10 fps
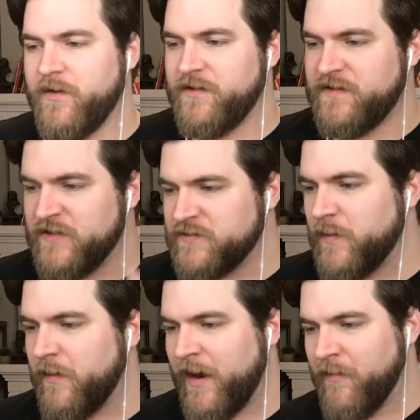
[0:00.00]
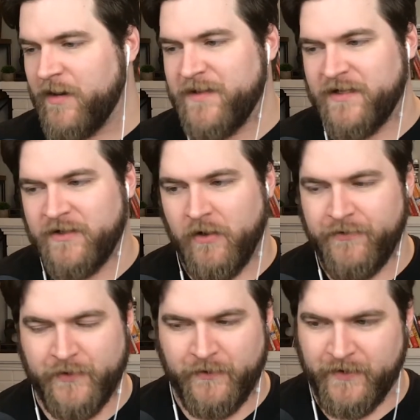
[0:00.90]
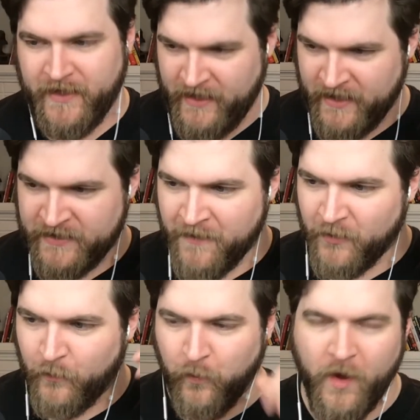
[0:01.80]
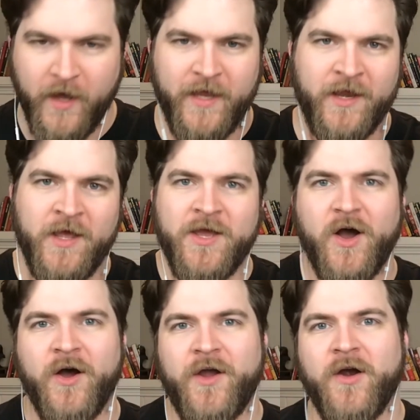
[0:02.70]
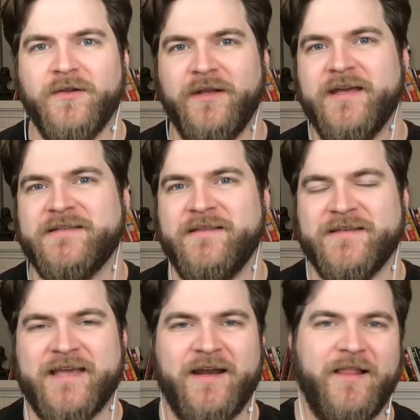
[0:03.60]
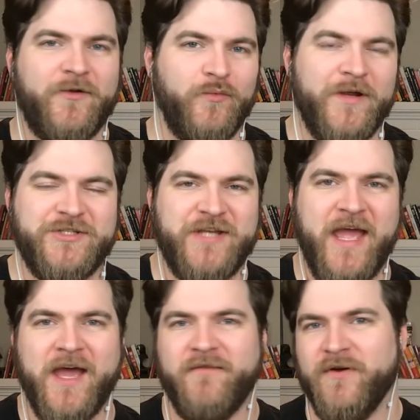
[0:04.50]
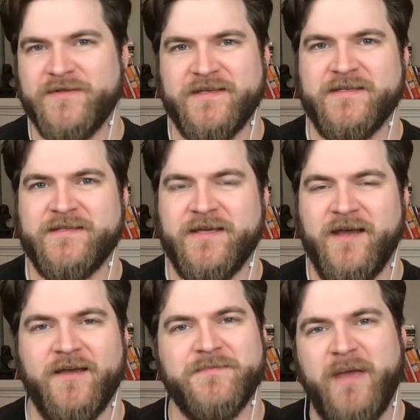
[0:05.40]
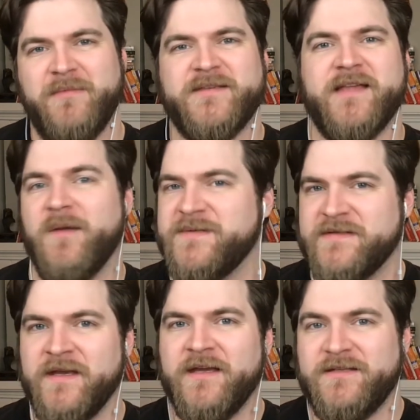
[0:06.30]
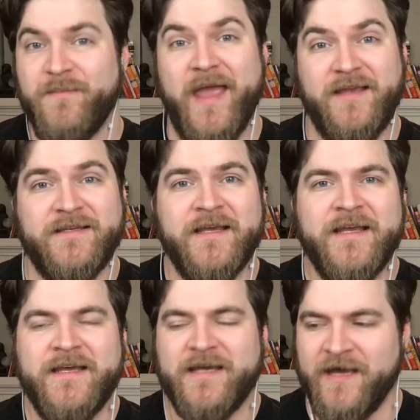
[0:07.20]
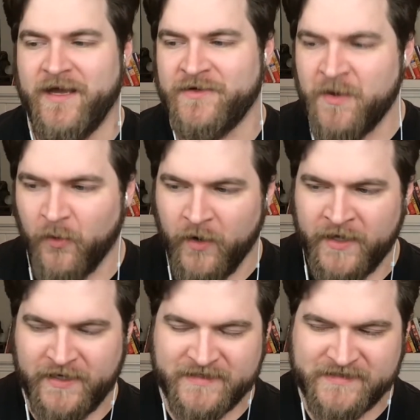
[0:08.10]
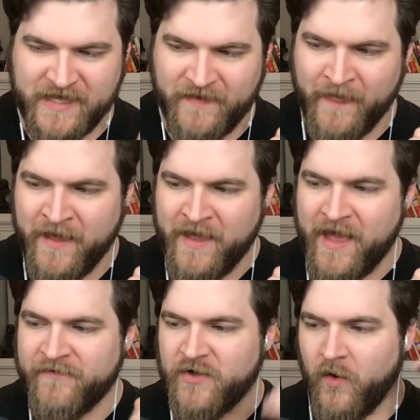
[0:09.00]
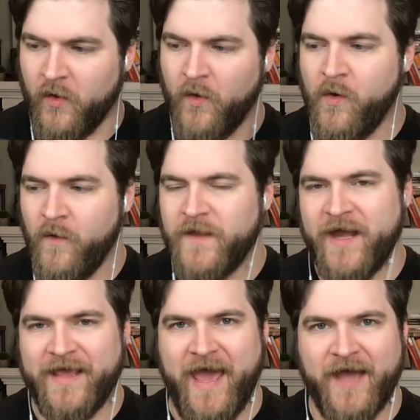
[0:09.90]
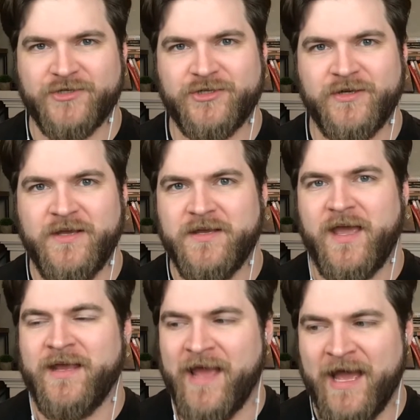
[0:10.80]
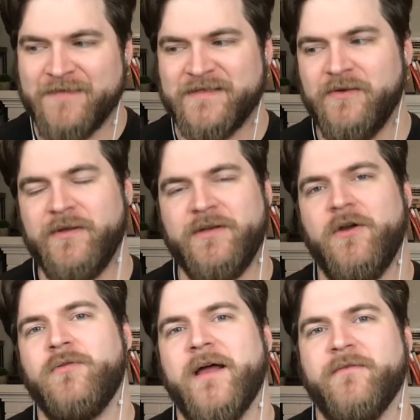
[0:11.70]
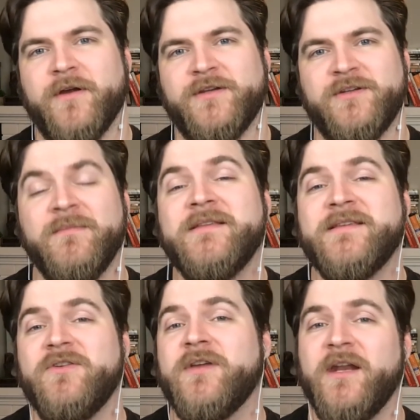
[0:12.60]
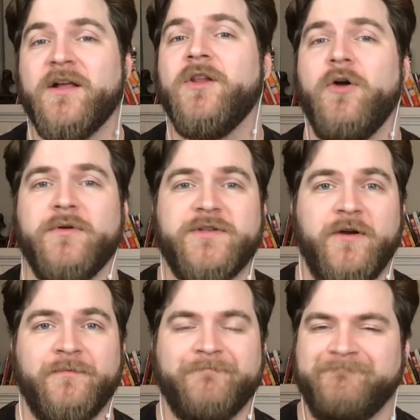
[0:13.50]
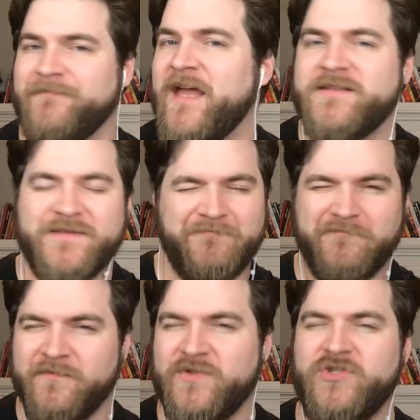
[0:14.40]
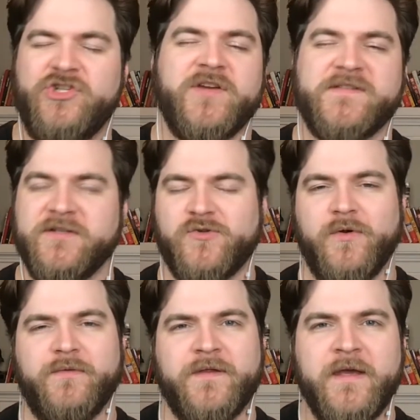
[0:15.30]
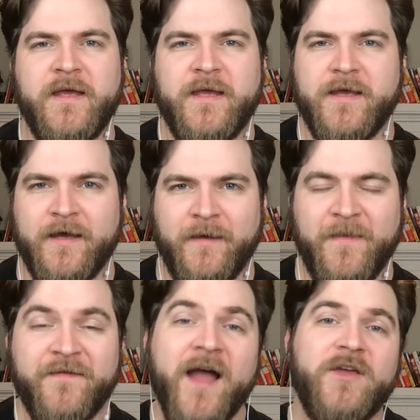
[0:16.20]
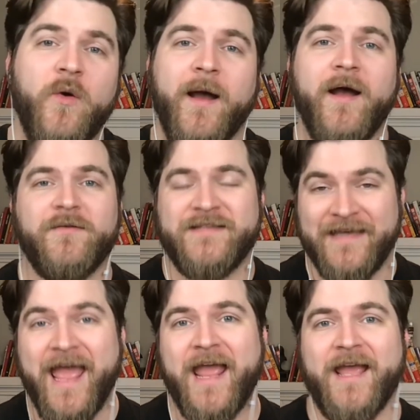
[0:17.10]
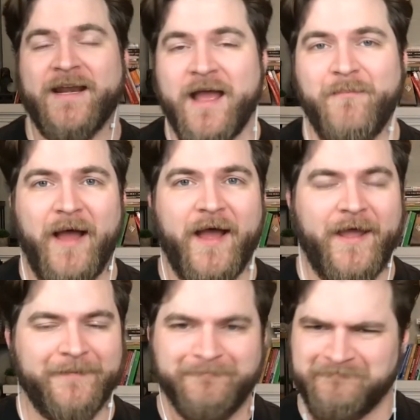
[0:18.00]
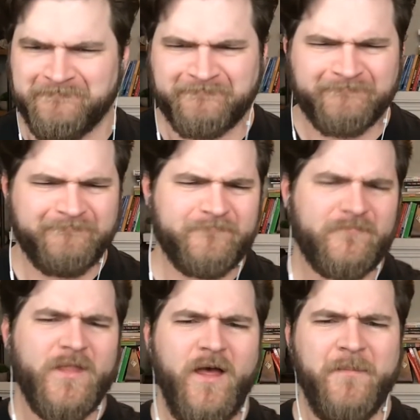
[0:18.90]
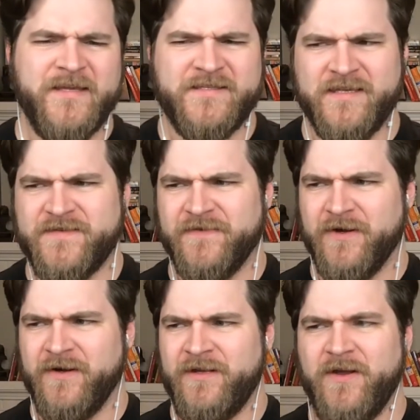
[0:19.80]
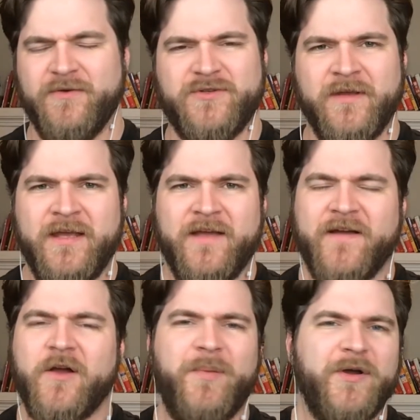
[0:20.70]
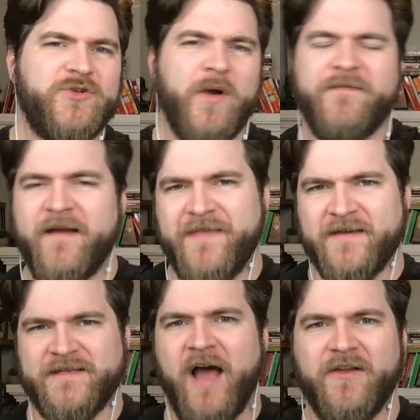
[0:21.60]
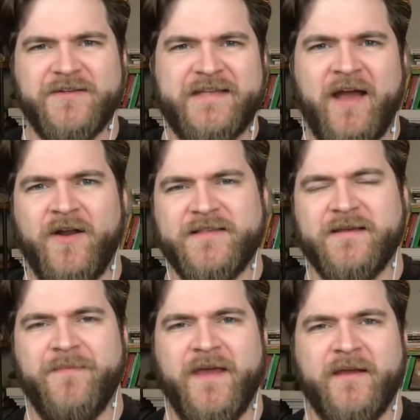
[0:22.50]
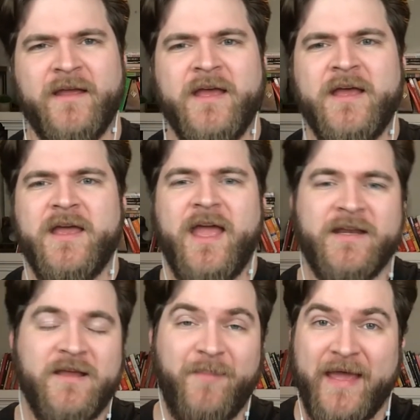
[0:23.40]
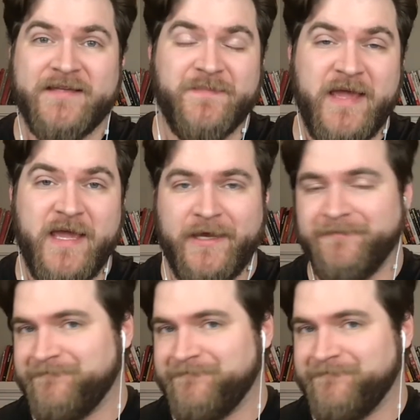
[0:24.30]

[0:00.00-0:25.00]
Here's what I want to begin to go through. Uh, number one on our list in this kind of like rich dad versus uh, baby steps debate. Uh, number one is that having a whole lot of cash and absolutely no leverage means that you're getting a low return. That's just the truth. Um, if I go out today and I buy a business for, you know, if I go put $25,000 down on something and it pays me